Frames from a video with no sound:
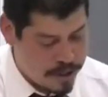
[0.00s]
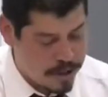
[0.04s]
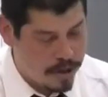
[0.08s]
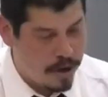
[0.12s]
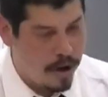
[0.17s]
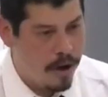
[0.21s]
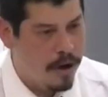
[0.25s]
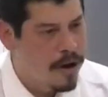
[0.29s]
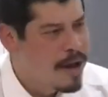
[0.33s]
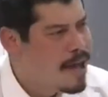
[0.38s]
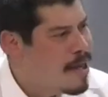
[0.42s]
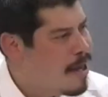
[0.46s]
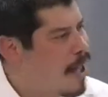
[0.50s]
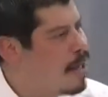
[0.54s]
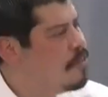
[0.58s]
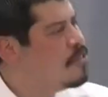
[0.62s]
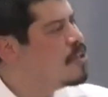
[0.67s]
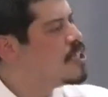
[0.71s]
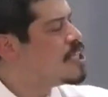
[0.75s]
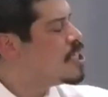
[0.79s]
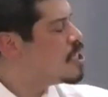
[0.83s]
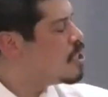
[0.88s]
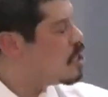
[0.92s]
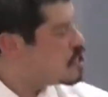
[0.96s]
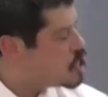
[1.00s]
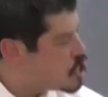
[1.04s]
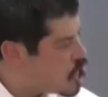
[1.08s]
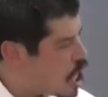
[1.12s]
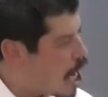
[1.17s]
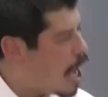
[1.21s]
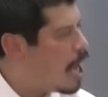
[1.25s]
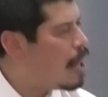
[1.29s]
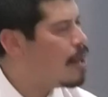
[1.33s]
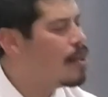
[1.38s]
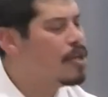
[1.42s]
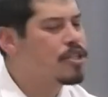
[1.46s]
to God. And this is the
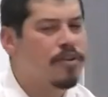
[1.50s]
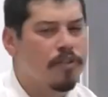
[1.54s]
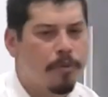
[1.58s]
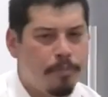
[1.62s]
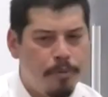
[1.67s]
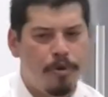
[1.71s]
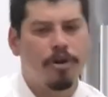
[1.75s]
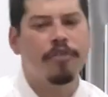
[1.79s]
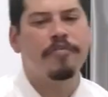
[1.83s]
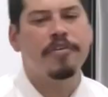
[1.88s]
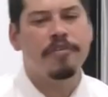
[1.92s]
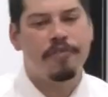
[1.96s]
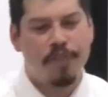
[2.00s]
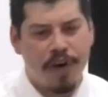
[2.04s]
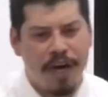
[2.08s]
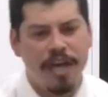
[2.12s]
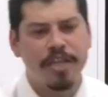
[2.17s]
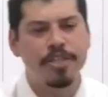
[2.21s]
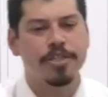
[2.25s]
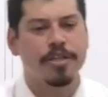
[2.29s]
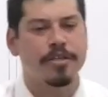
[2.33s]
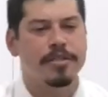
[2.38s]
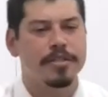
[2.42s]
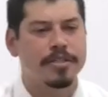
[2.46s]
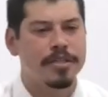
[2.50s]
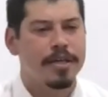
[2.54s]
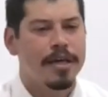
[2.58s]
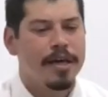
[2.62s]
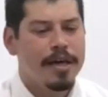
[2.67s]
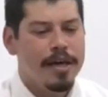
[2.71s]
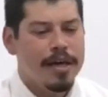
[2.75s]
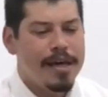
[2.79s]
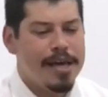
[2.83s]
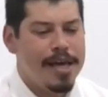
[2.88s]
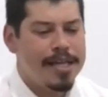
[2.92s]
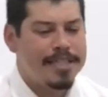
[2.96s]
challenge of the book of Ephesians,
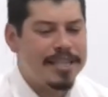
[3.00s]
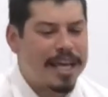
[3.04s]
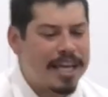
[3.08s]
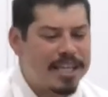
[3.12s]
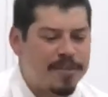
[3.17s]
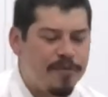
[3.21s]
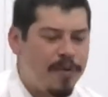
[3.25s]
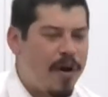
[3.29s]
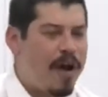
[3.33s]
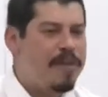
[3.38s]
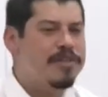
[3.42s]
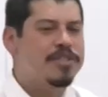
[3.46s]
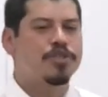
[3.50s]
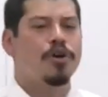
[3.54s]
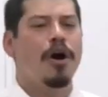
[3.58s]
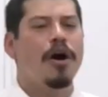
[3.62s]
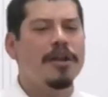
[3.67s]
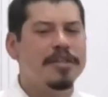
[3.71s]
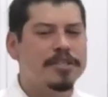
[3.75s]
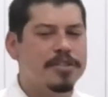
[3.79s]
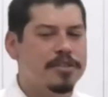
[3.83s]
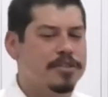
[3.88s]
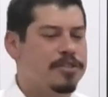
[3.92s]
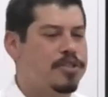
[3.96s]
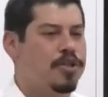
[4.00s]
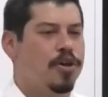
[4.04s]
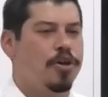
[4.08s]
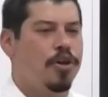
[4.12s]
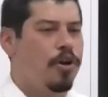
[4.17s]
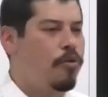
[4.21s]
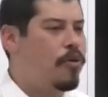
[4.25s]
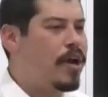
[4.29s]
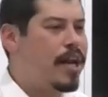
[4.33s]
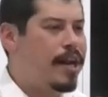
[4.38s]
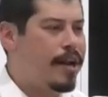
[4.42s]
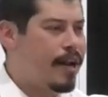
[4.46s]
is that as far as God is concerned,
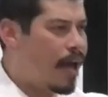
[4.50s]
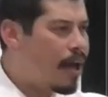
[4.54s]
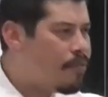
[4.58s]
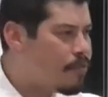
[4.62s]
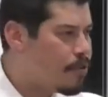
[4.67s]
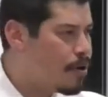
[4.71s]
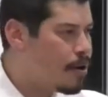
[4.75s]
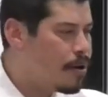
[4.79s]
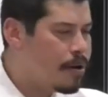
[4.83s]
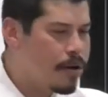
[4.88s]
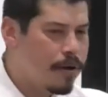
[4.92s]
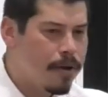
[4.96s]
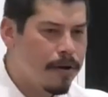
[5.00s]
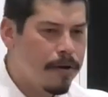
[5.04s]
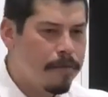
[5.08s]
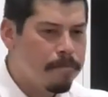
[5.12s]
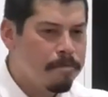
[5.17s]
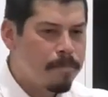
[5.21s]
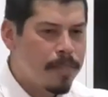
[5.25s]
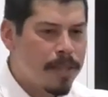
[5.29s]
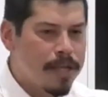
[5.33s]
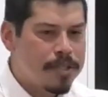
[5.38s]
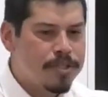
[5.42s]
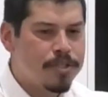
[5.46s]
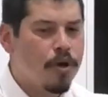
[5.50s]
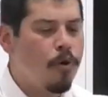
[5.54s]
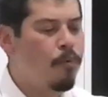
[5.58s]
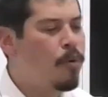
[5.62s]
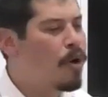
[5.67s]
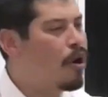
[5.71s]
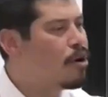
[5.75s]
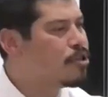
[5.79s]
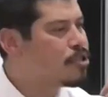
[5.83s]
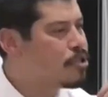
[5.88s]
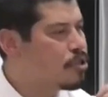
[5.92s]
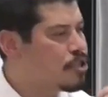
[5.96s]
you're already in heaven. So
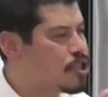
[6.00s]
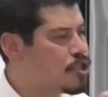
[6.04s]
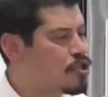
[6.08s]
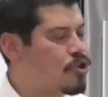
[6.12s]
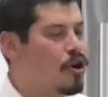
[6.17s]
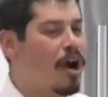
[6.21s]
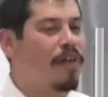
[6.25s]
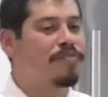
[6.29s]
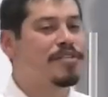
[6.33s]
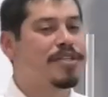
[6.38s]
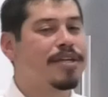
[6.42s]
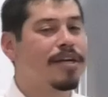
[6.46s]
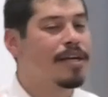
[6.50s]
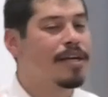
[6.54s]
we ought to strive to